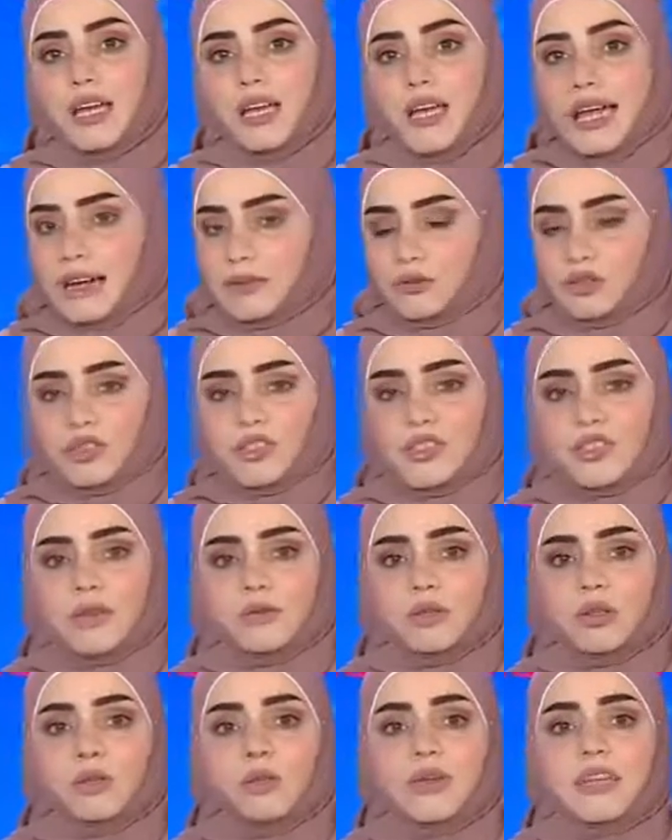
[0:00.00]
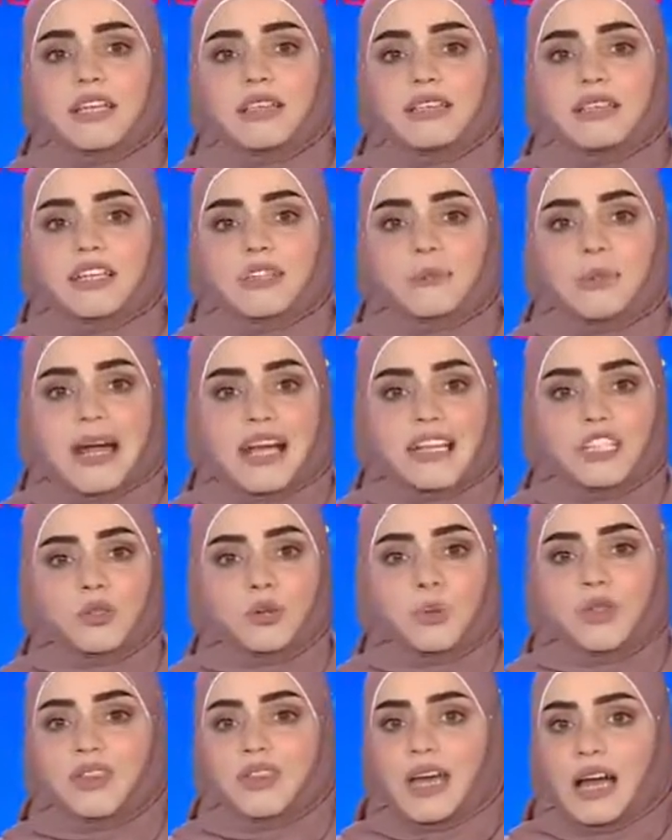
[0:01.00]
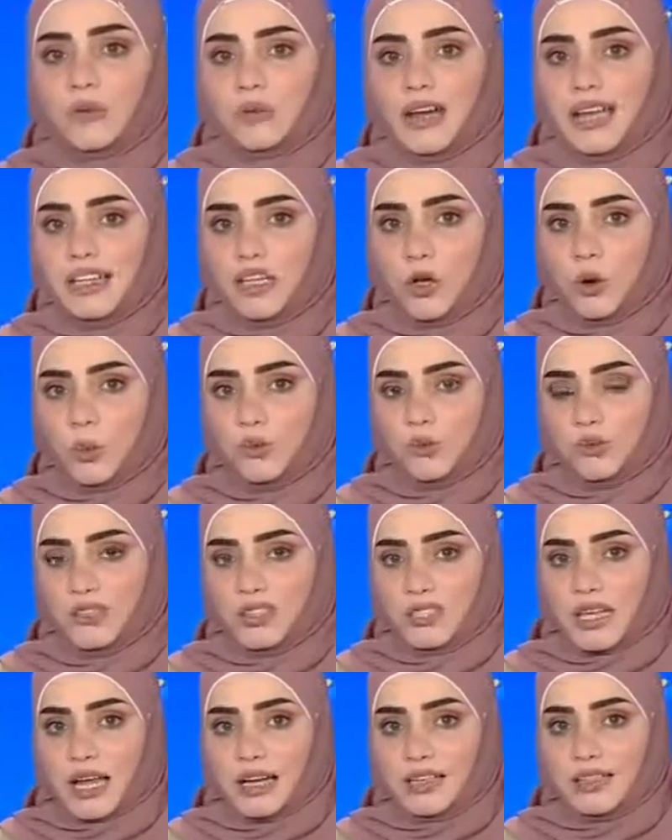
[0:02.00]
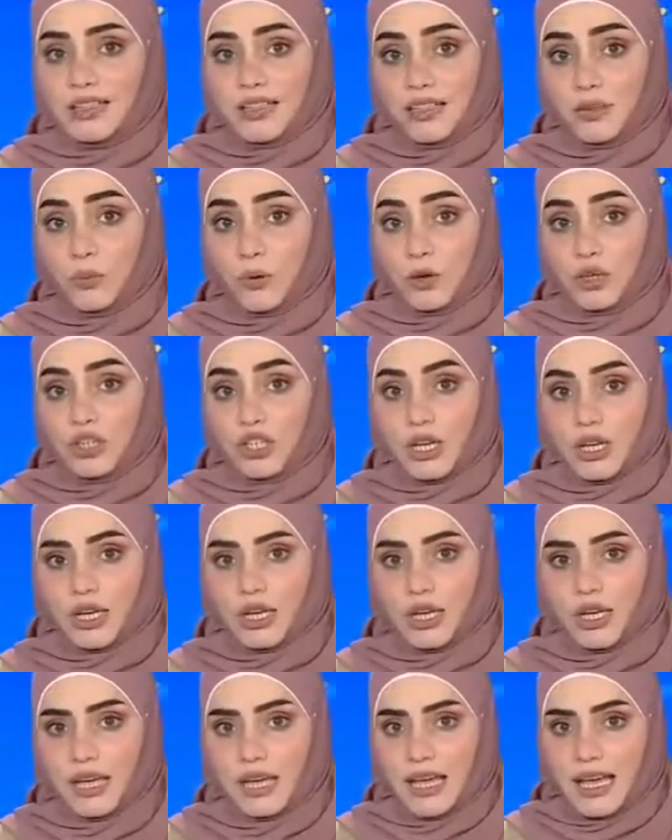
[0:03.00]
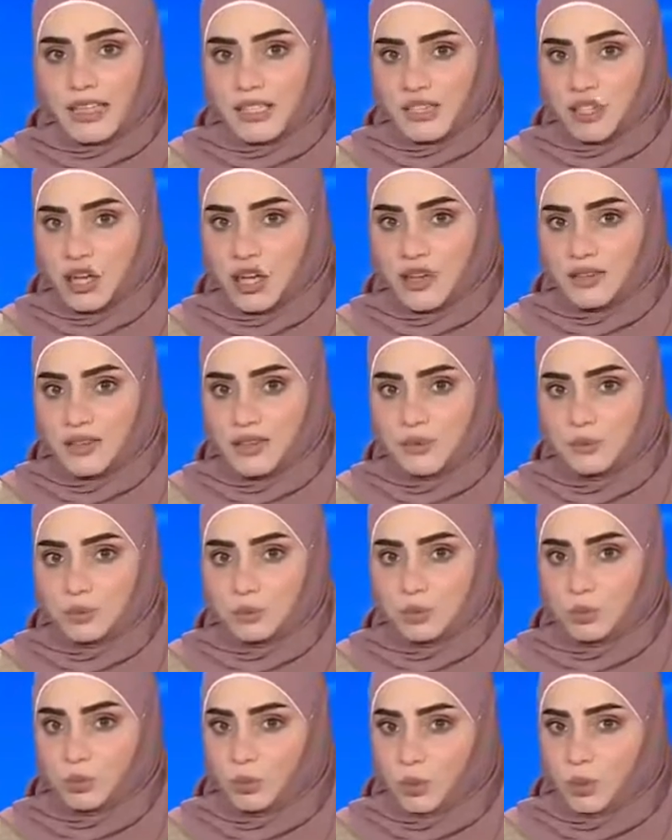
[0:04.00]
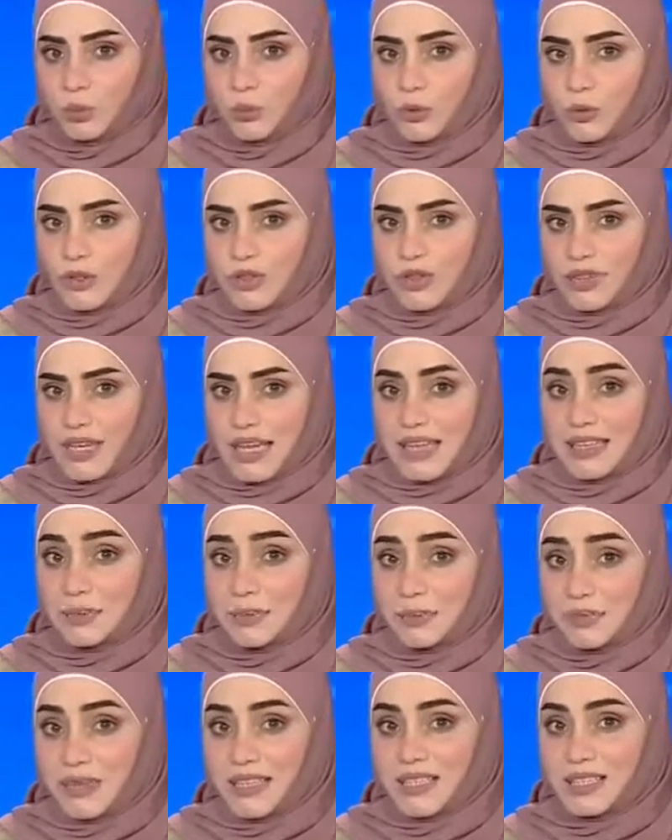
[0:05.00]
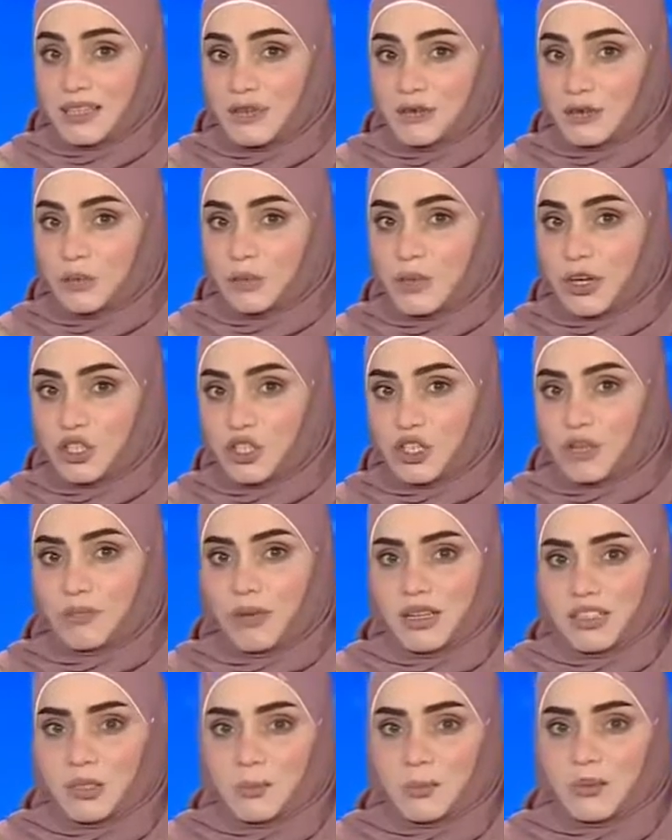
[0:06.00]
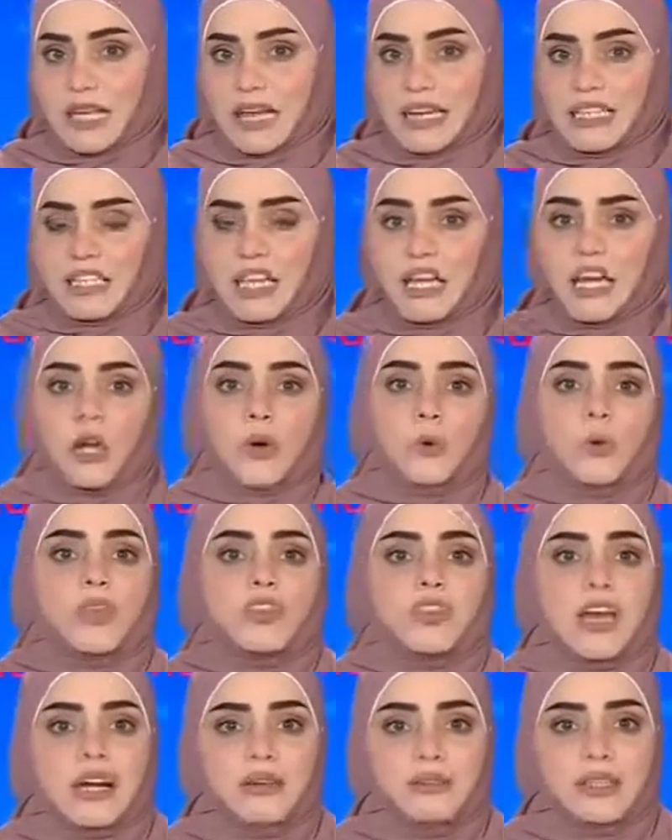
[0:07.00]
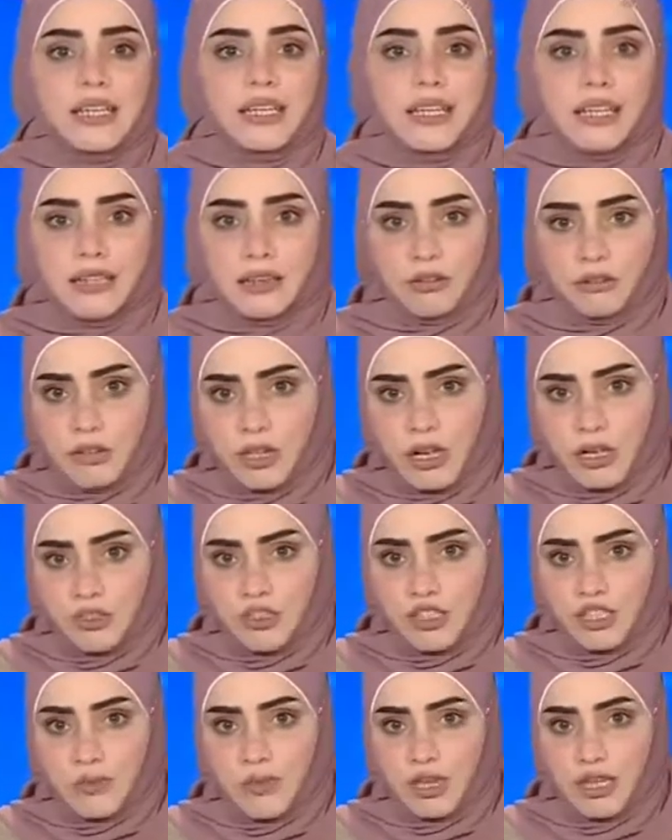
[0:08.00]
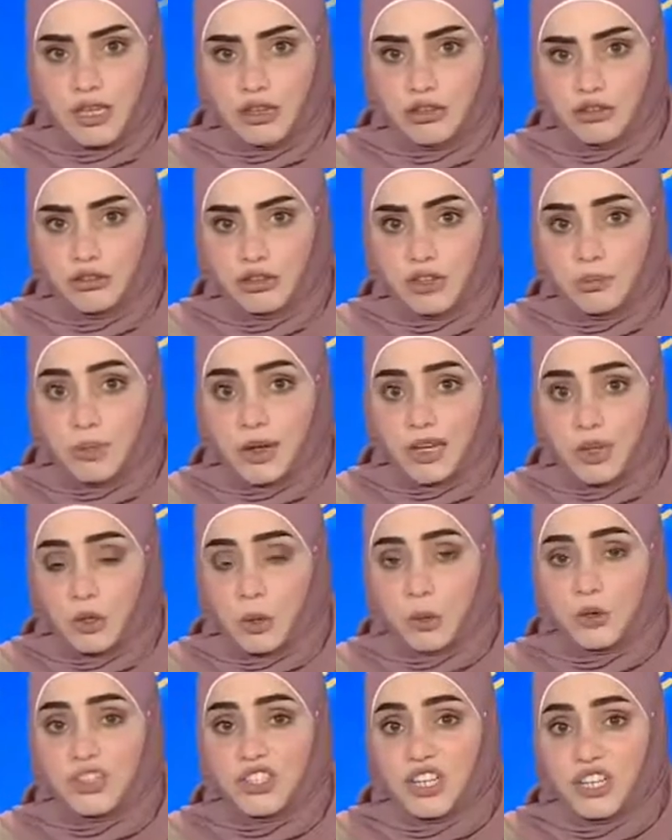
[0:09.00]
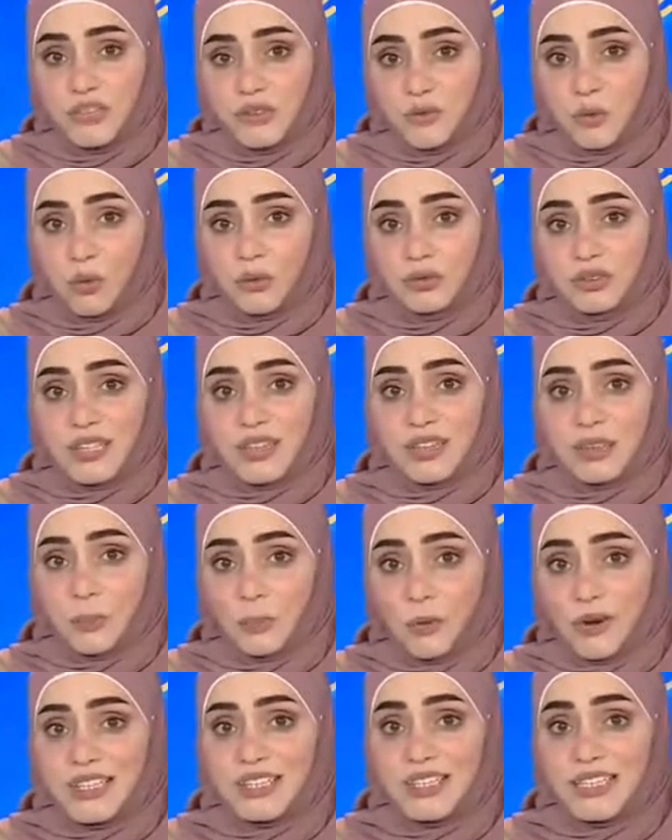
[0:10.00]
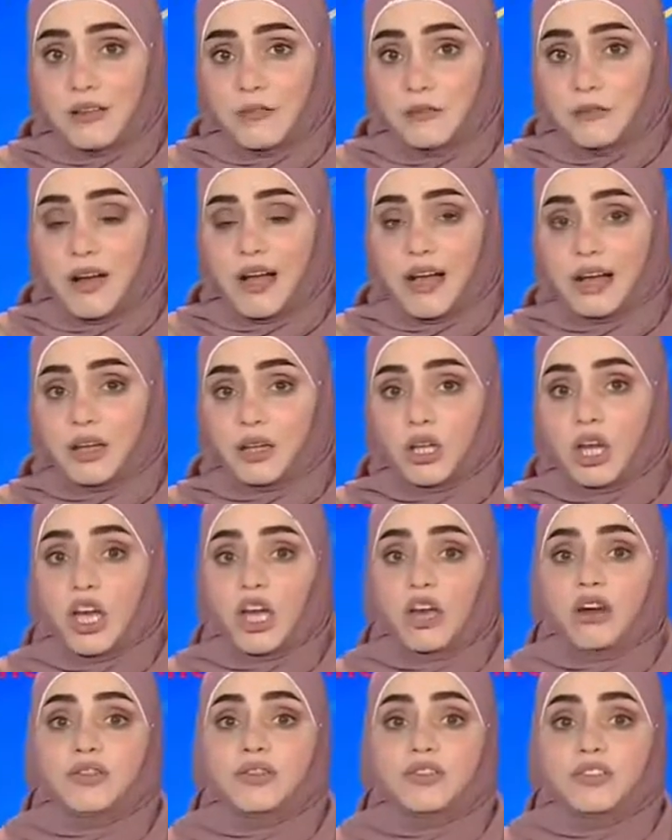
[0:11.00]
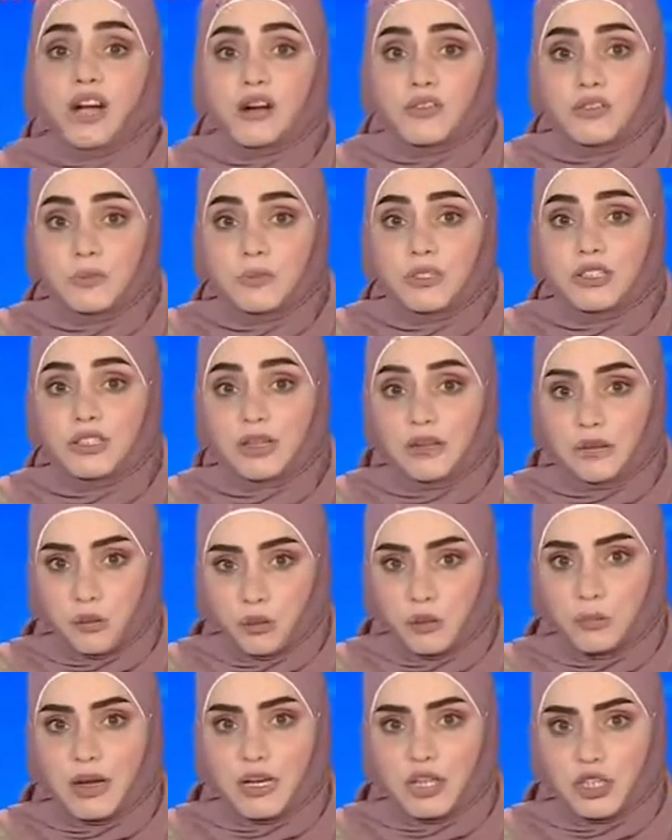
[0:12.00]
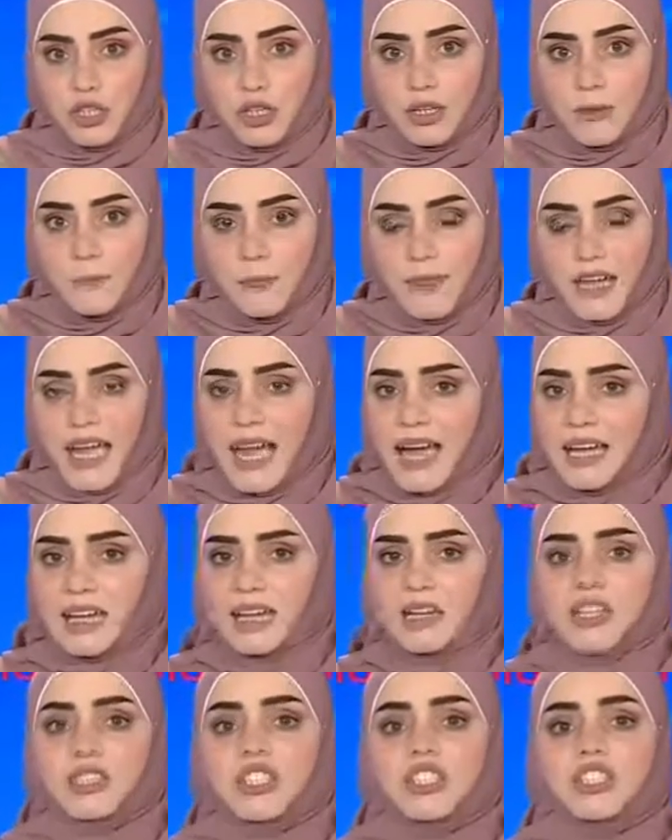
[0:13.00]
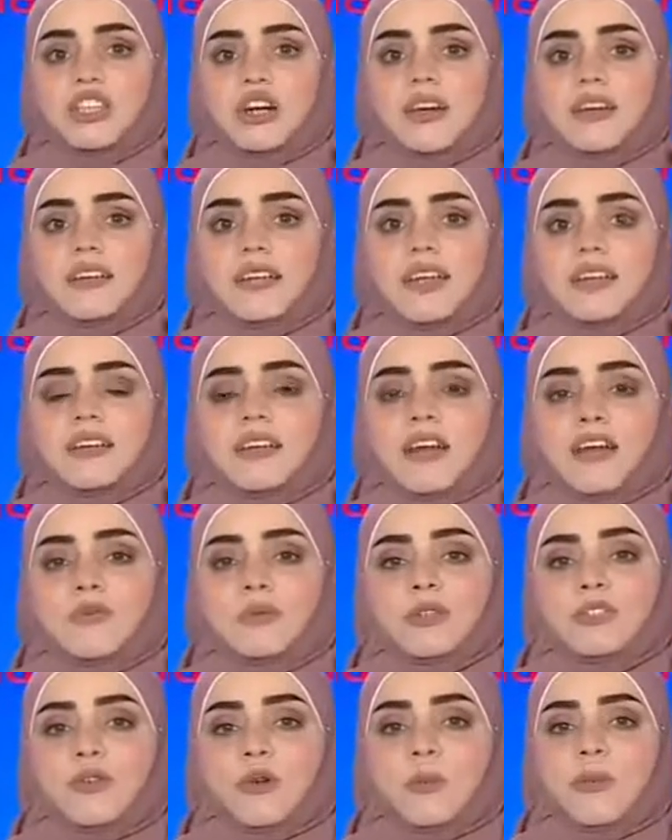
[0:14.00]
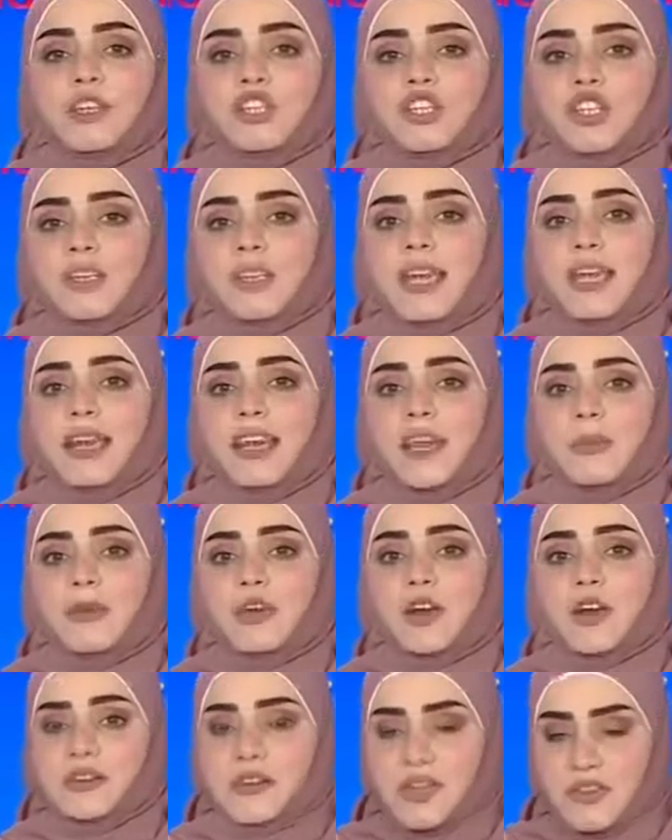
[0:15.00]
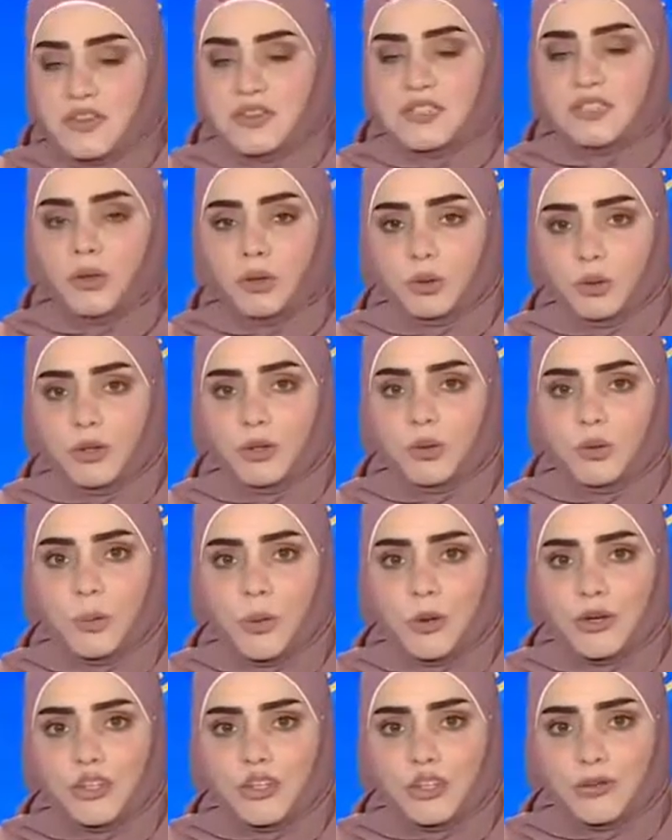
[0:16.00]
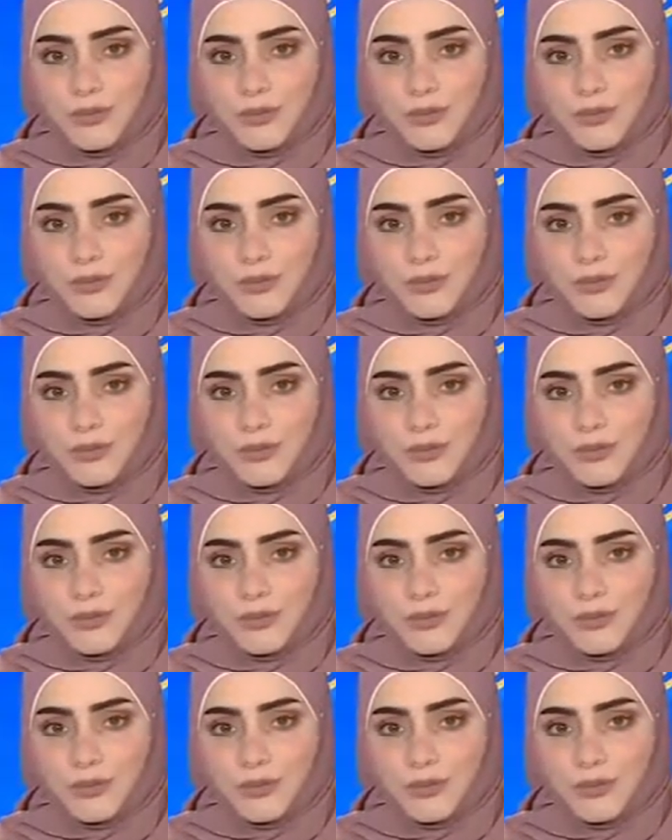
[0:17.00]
after several weeks had passed without any hopeful signs emerging as gossip, rumors and misinformation multiplied without any clarifications being issued by those involved in the pressing file of government formation. Hariri stuck in government formation in Lebanon in this following report.